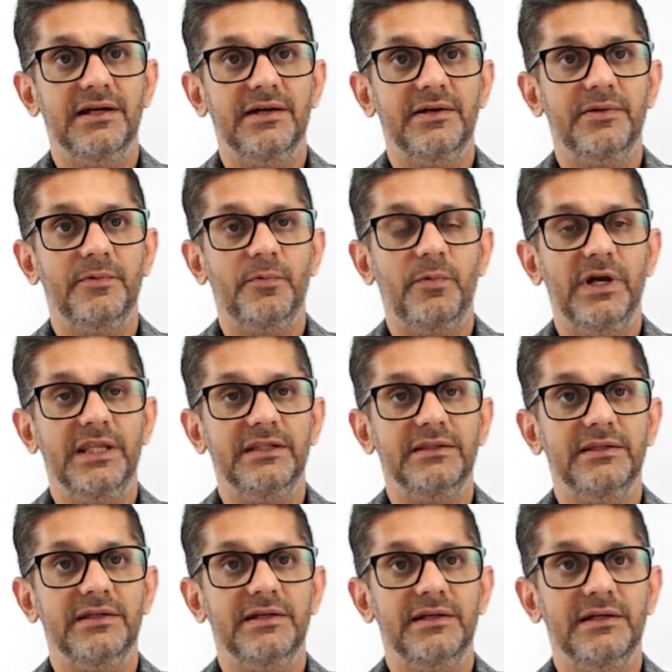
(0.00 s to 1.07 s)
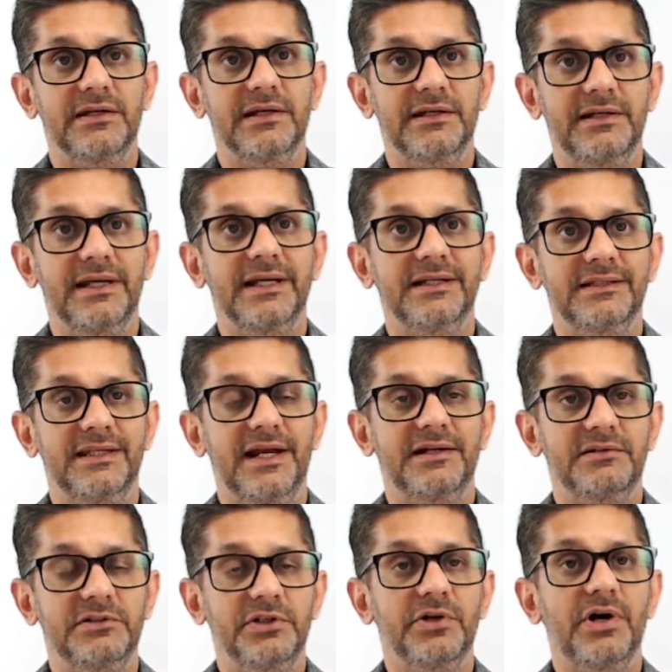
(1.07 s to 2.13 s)
when it hit that
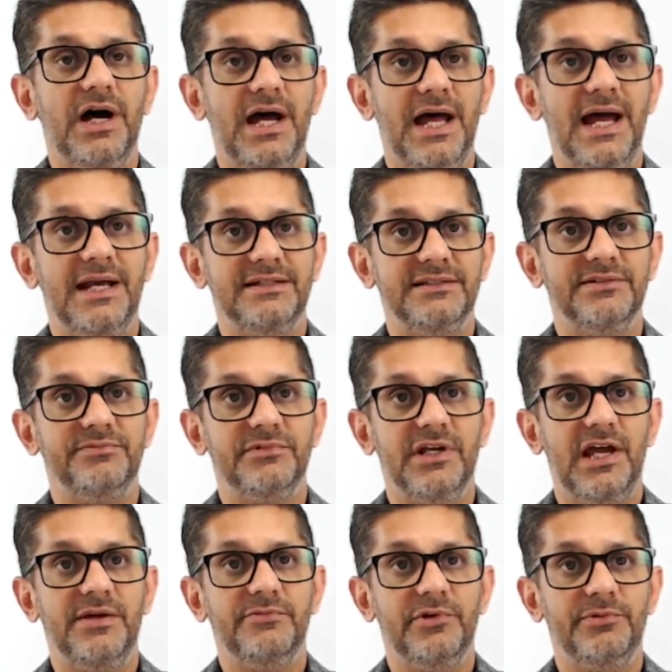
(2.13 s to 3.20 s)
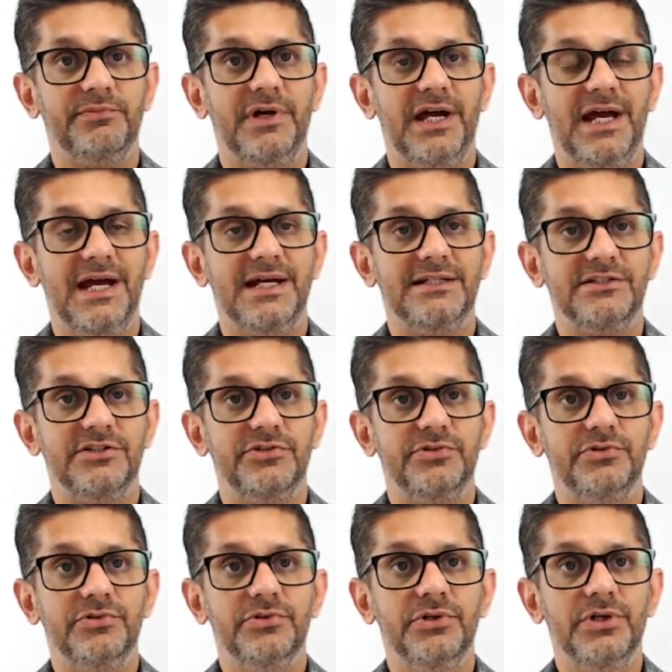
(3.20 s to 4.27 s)
I had some time on my hands
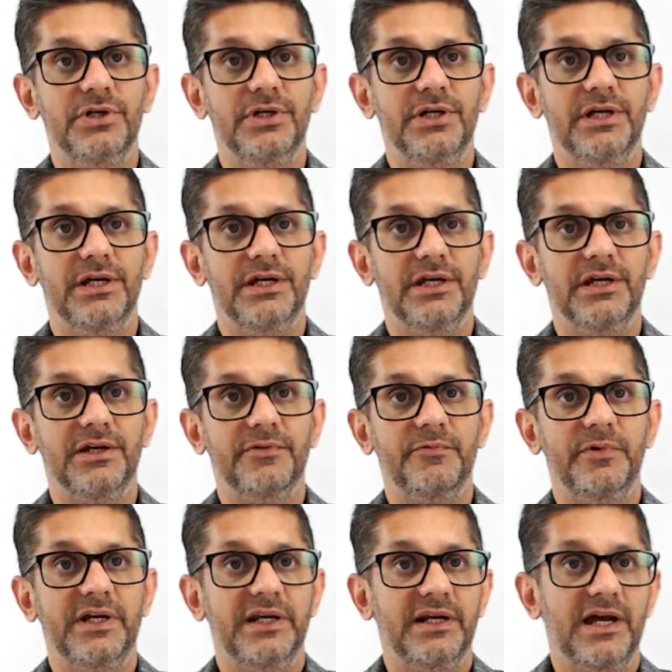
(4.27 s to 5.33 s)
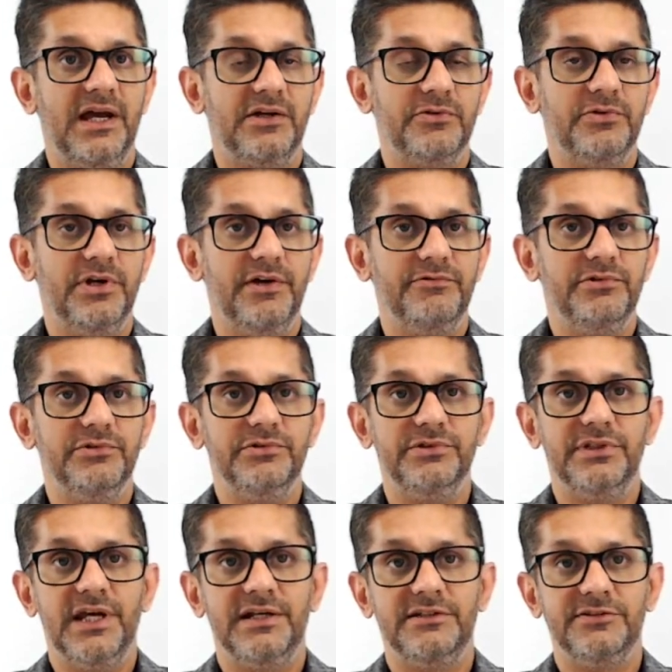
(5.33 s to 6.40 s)
to where I could have used
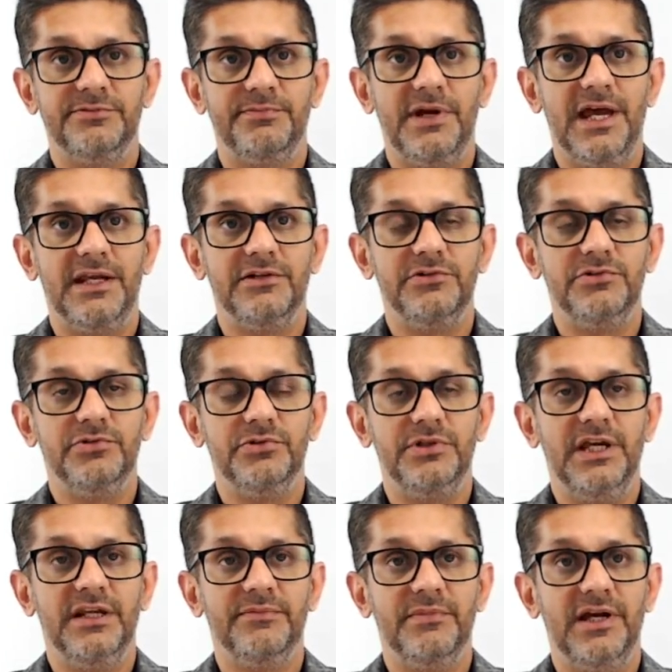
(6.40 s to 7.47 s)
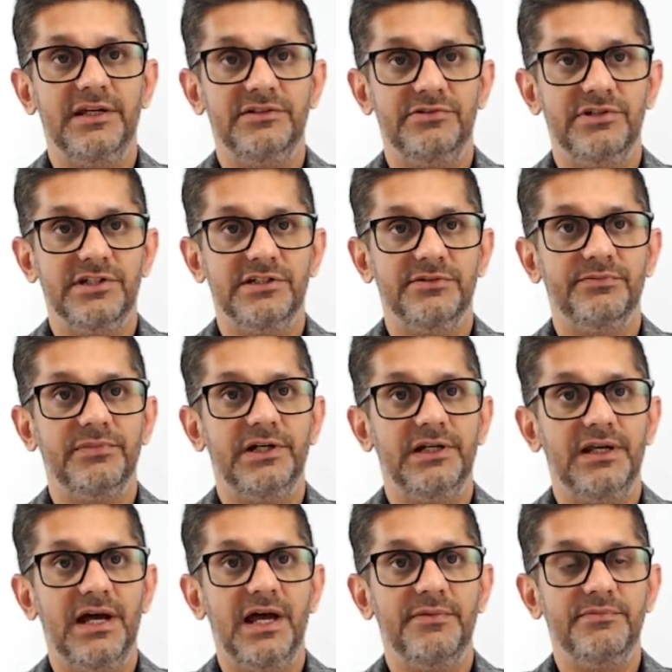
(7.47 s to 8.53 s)
that span to gain my education, but
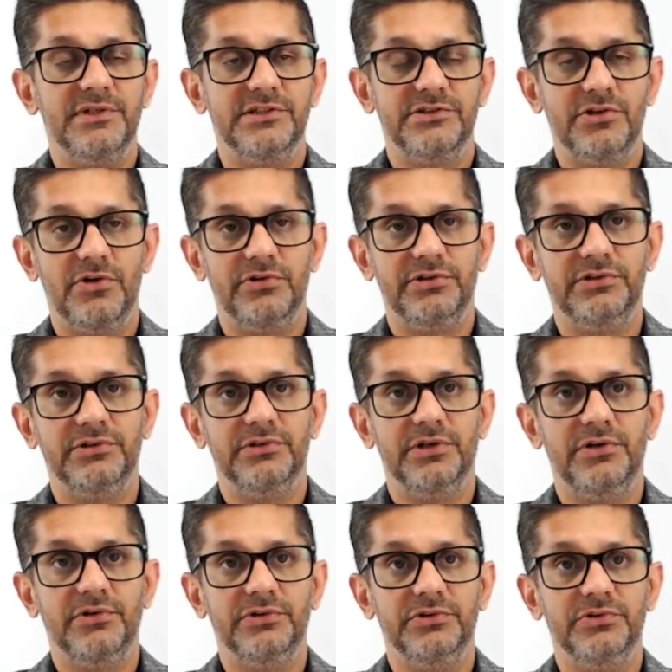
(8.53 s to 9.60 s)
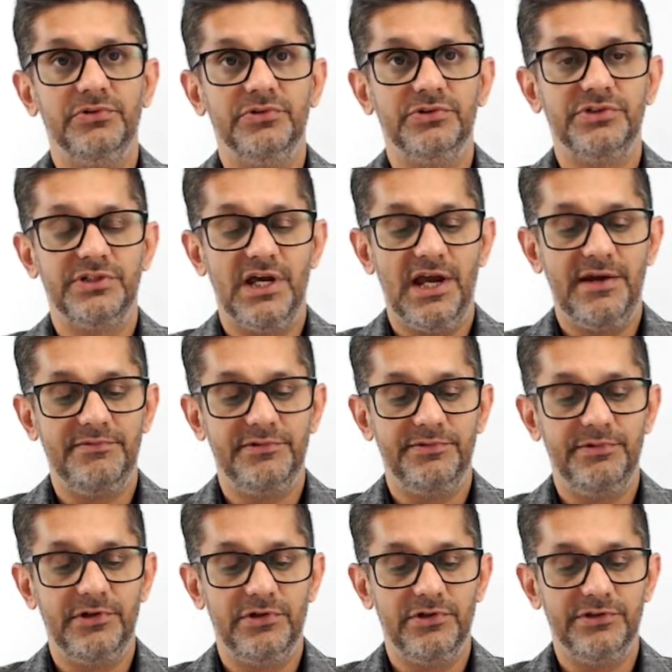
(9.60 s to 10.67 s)
I missed on those times
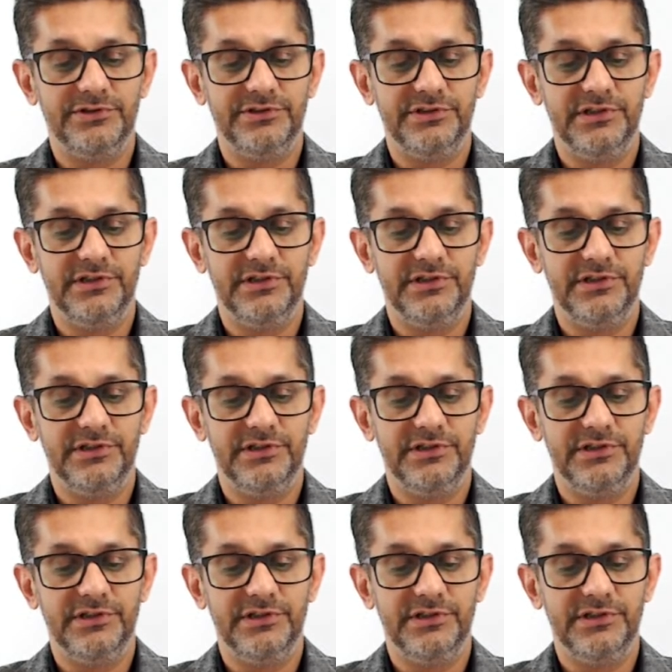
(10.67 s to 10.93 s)
because